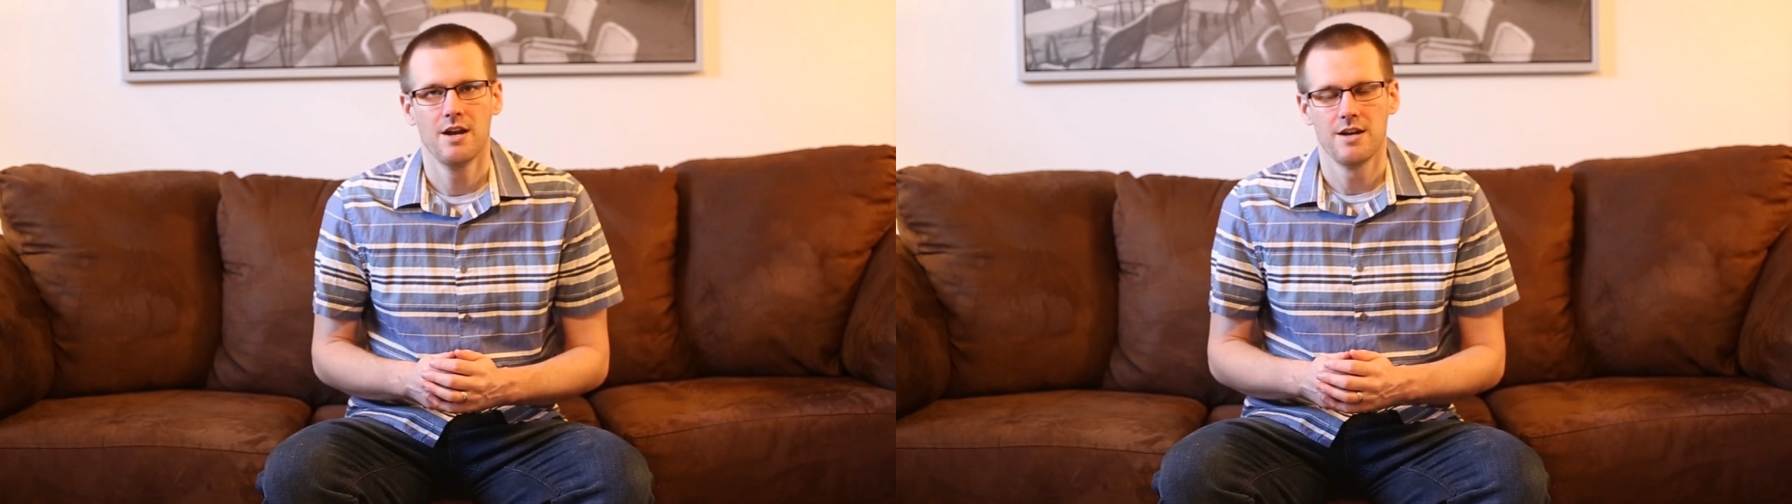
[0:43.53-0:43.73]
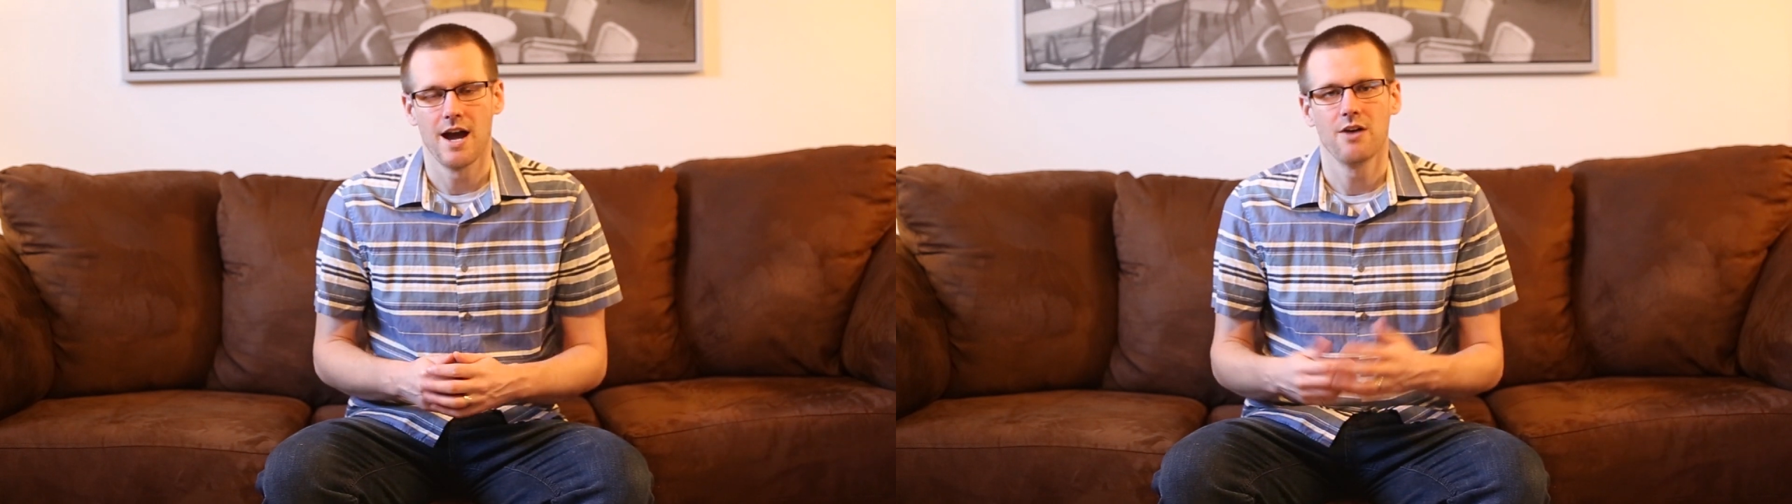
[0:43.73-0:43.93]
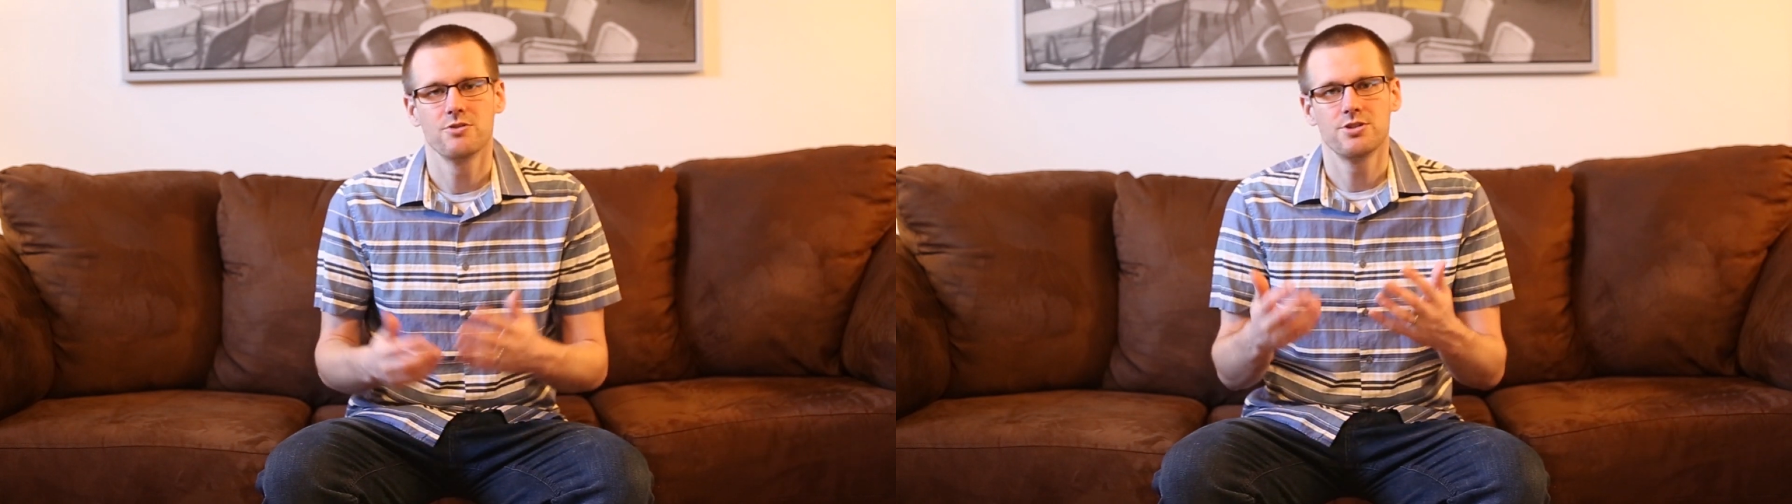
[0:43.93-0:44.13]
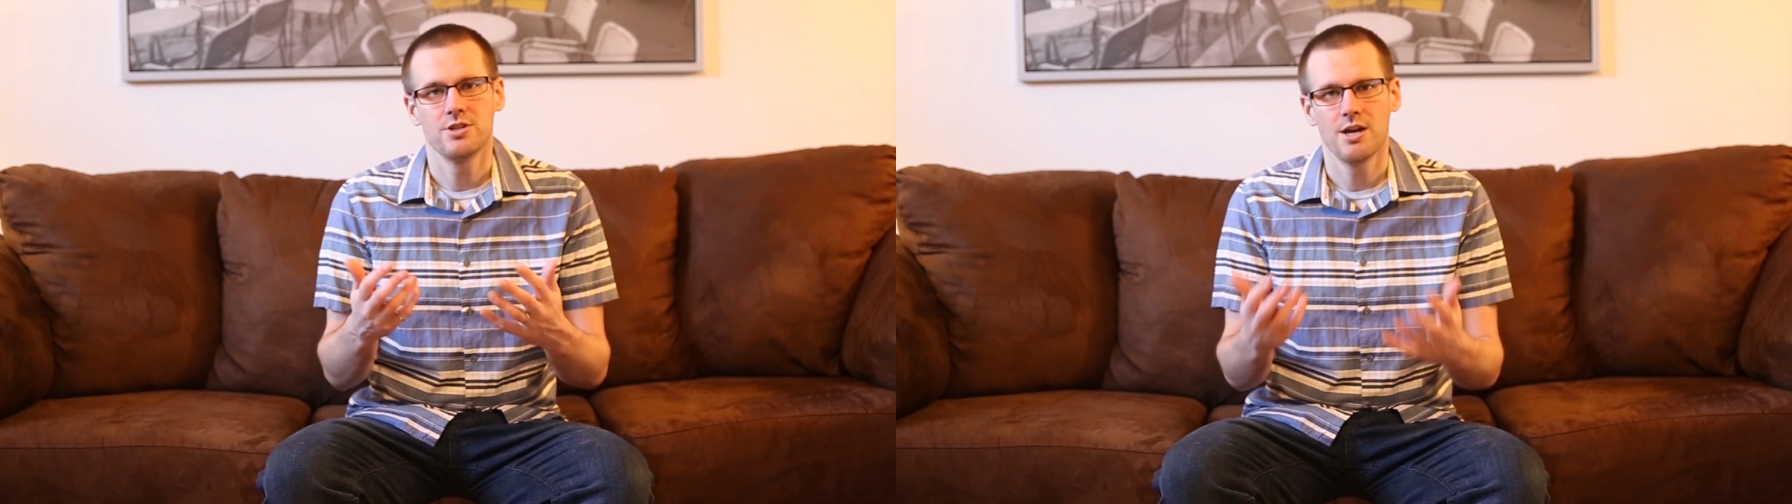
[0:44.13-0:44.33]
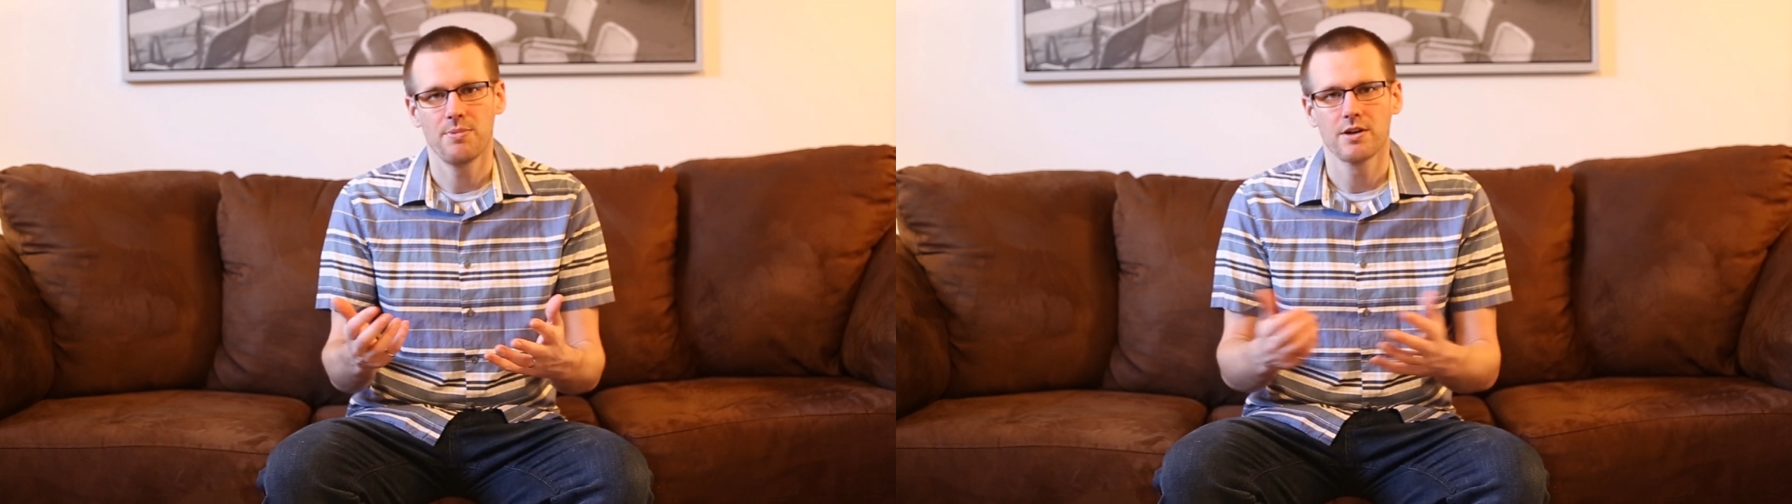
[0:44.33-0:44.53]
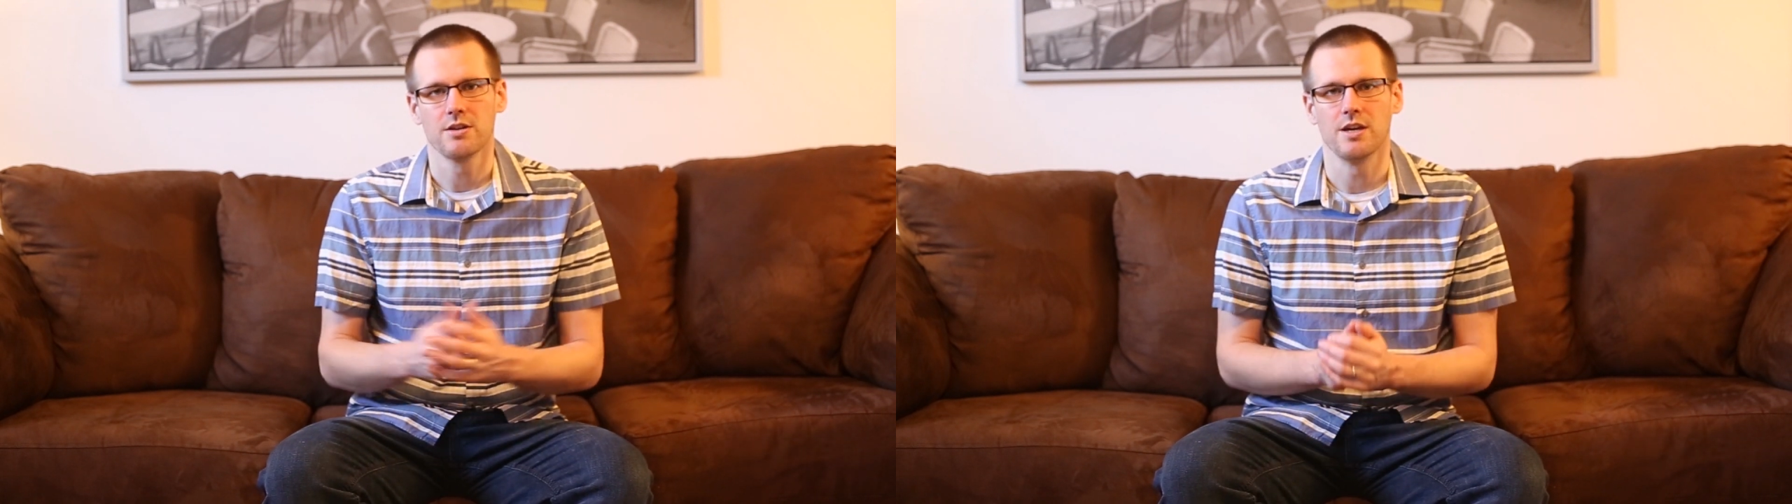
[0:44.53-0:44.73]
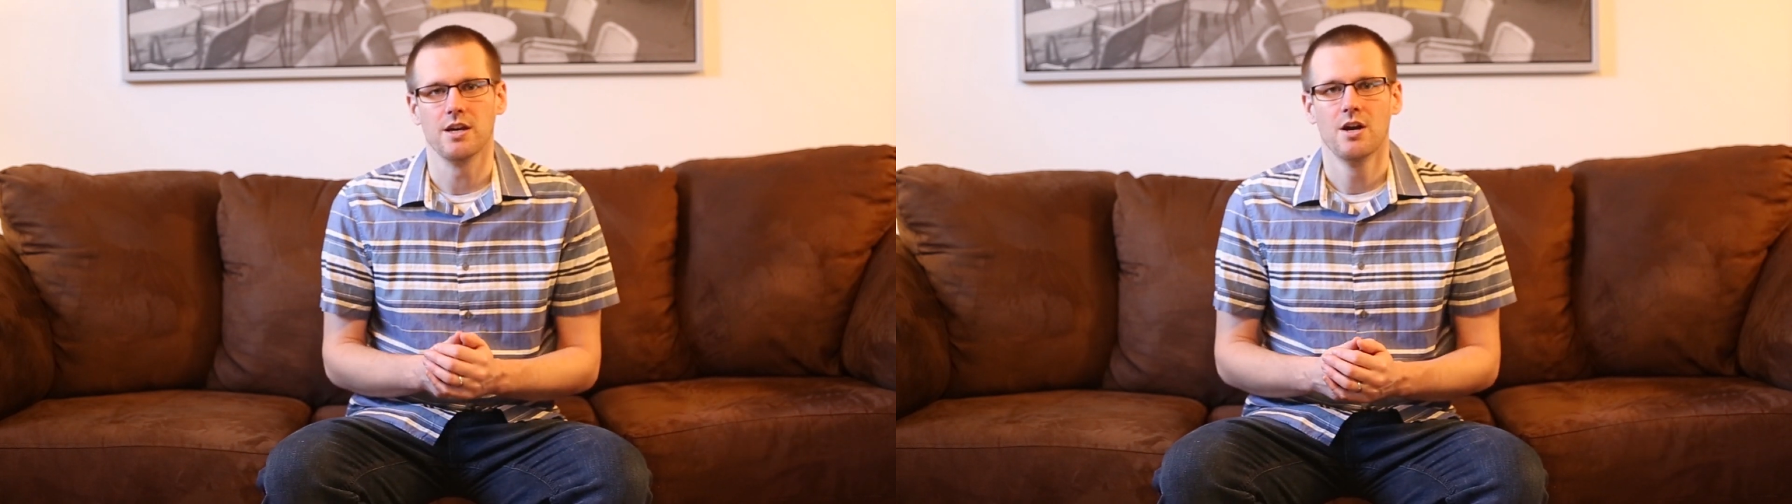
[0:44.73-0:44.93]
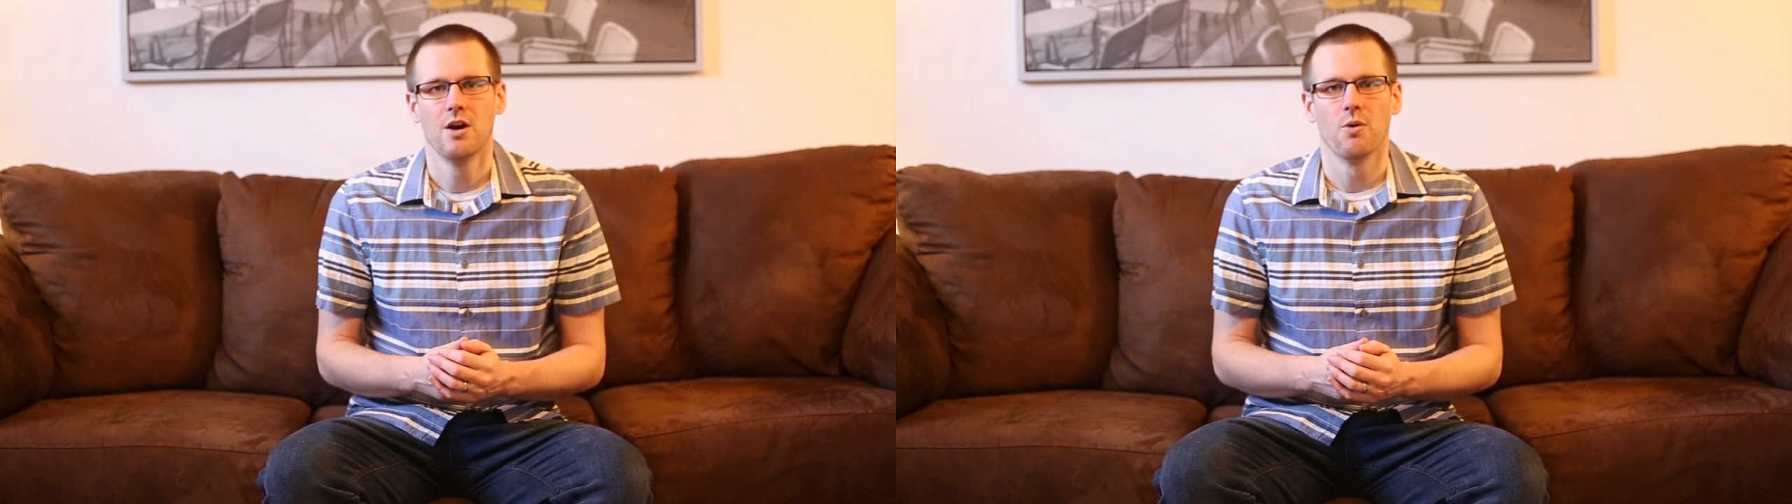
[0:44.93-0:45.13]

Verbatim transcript: Now, typically,